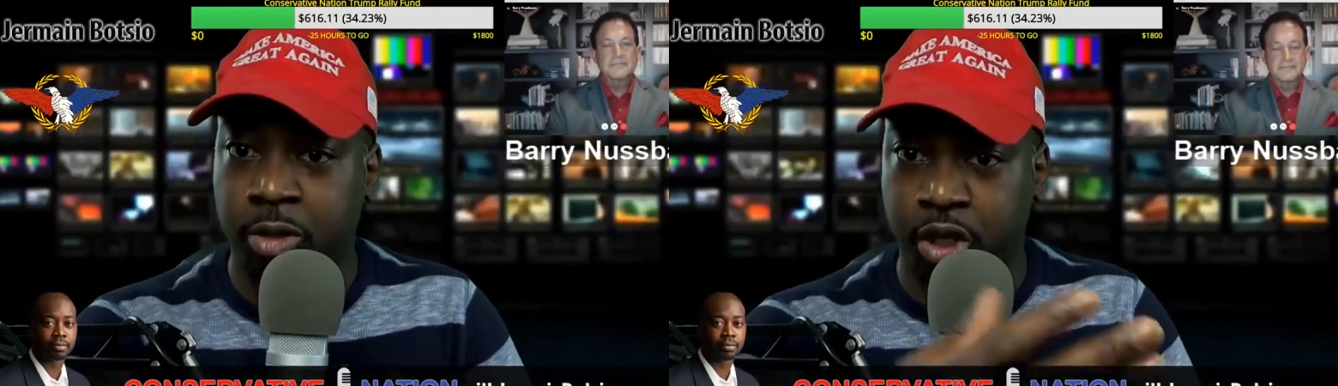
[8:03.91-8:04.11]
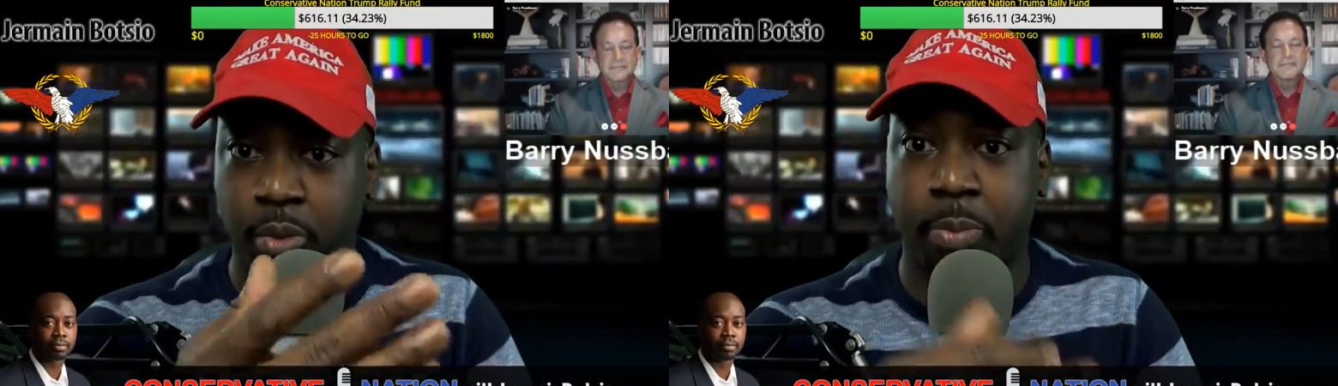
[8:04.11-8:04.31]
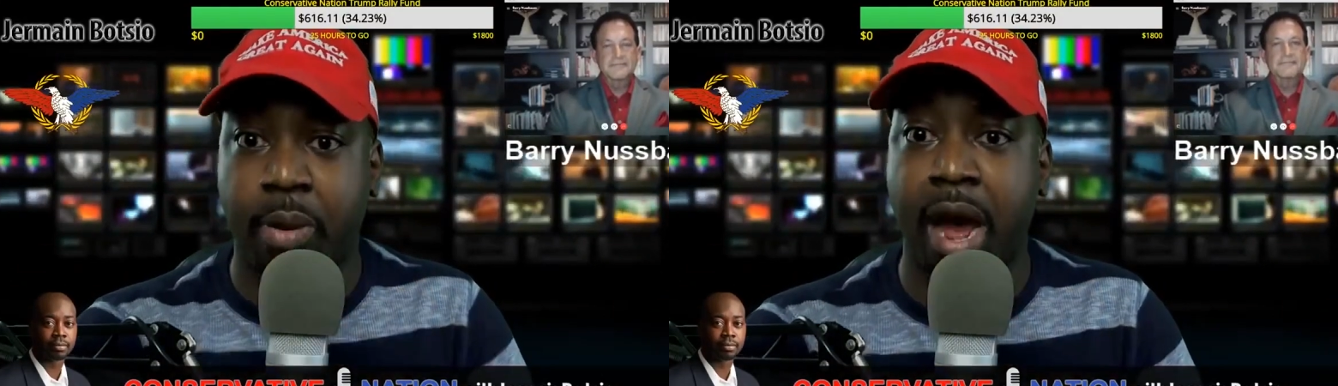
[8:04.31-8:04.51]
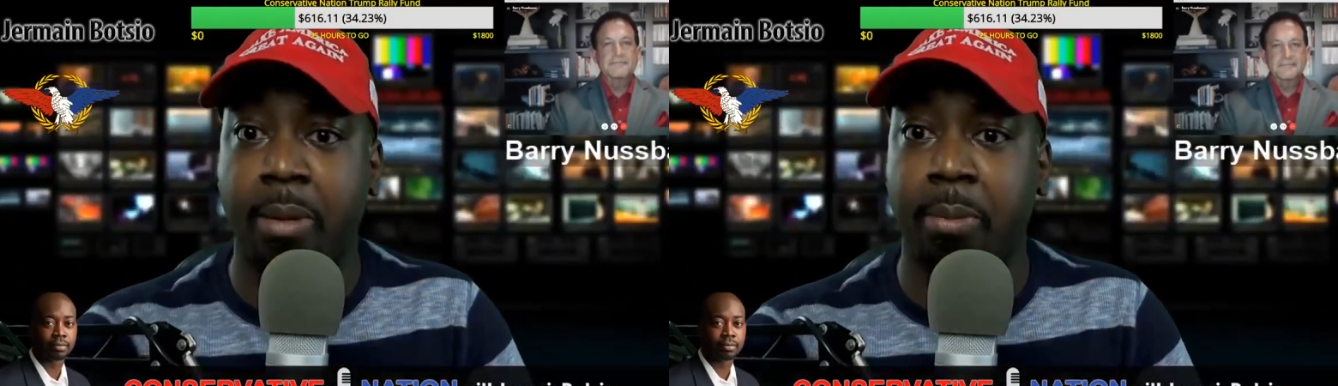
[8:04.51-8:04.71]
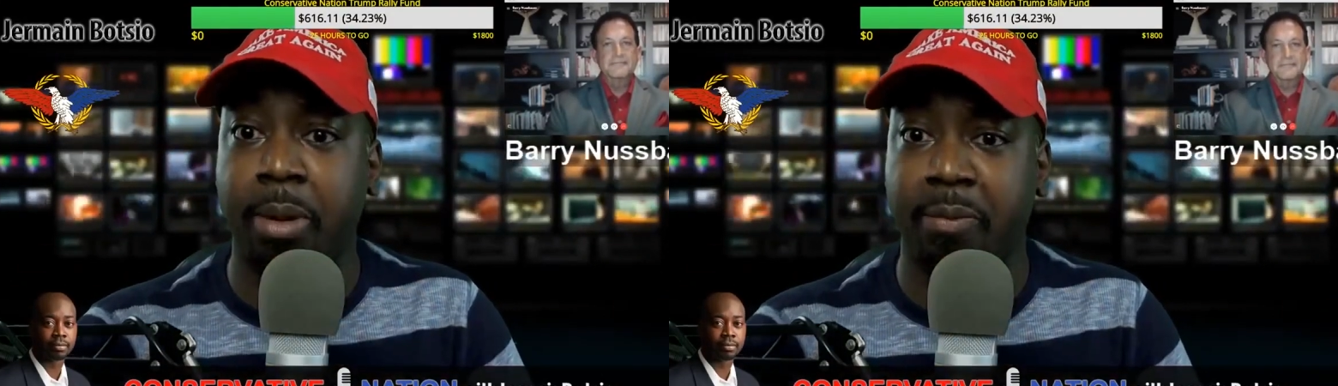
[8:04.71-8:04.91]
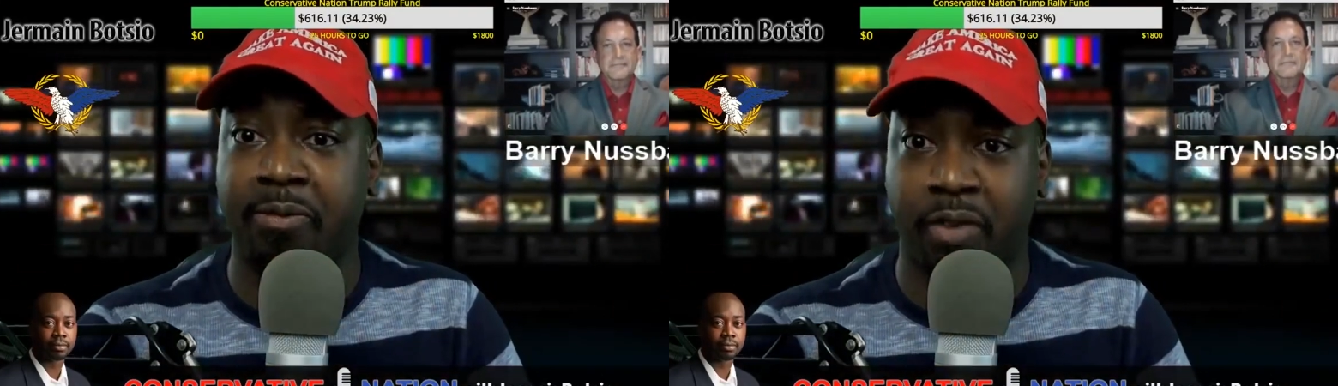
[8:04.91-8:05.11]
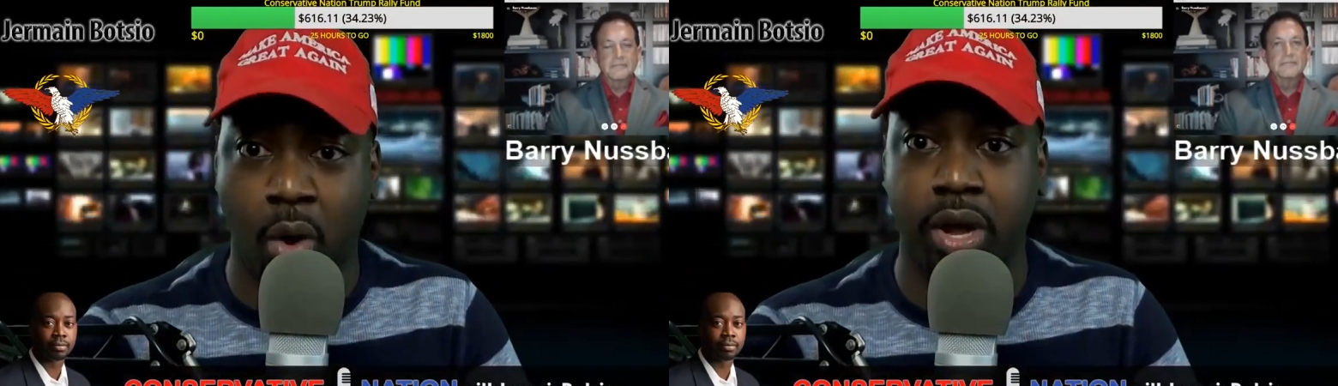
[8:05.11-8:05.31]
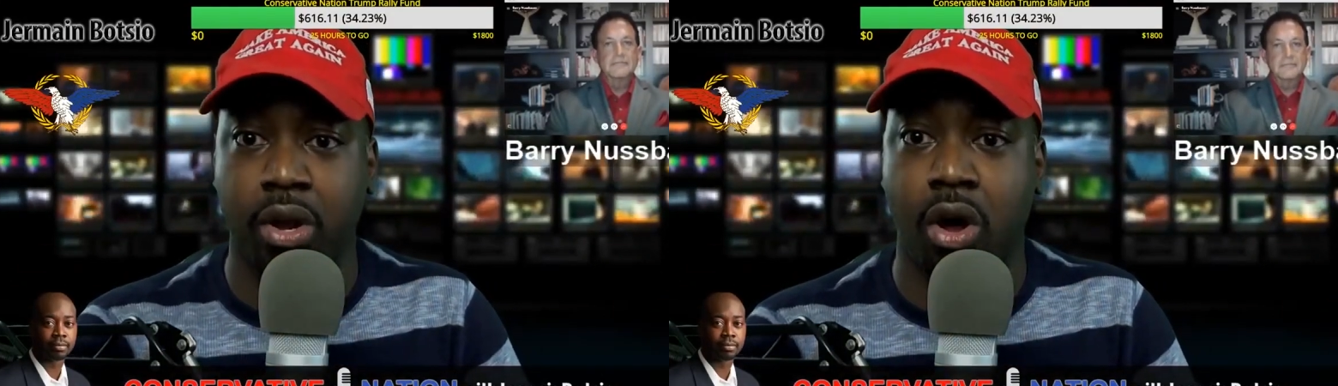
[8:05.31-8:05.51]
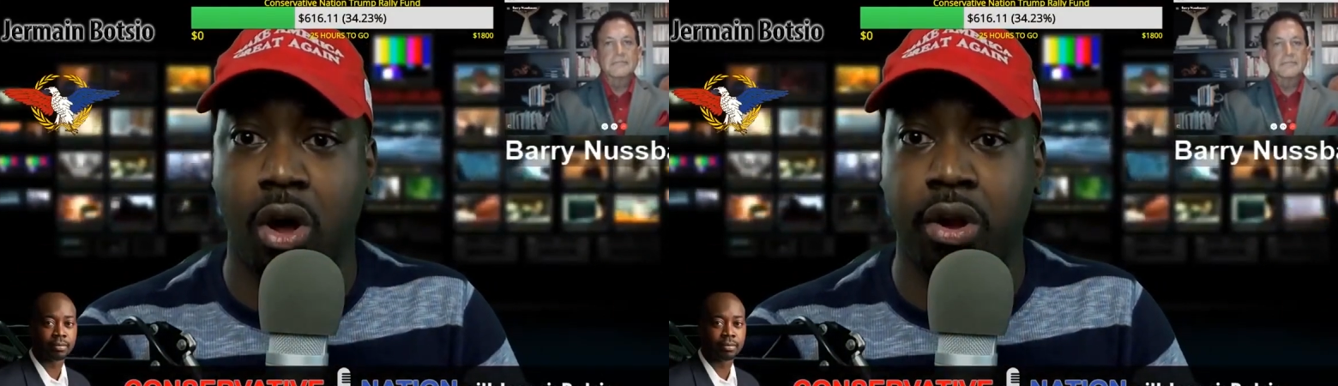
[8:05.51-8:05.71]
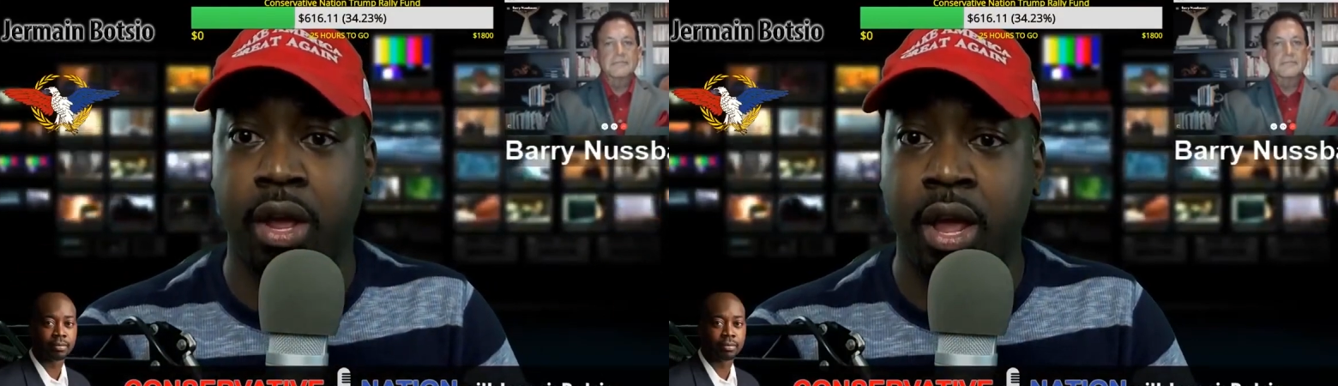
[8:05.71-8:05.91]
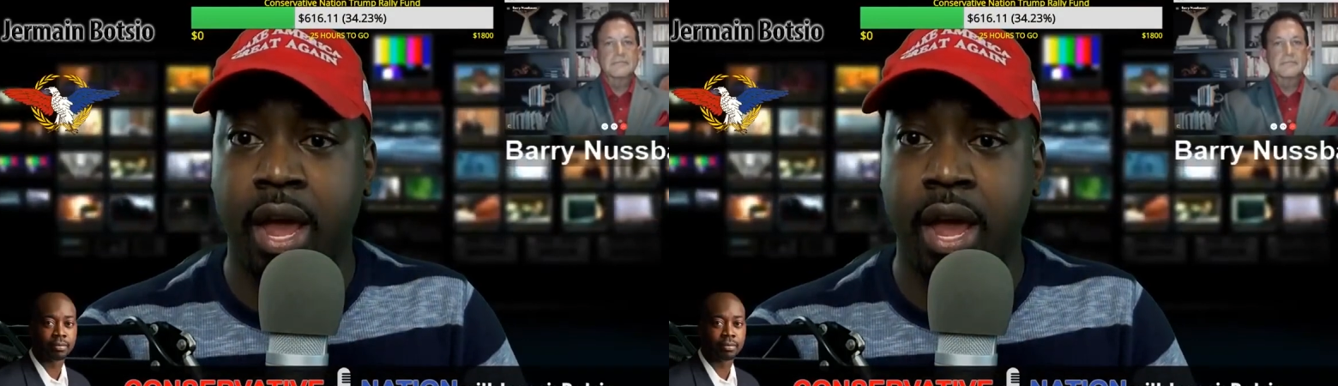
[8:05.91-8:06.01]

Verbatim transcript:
Speaker 1: she will probably be voting on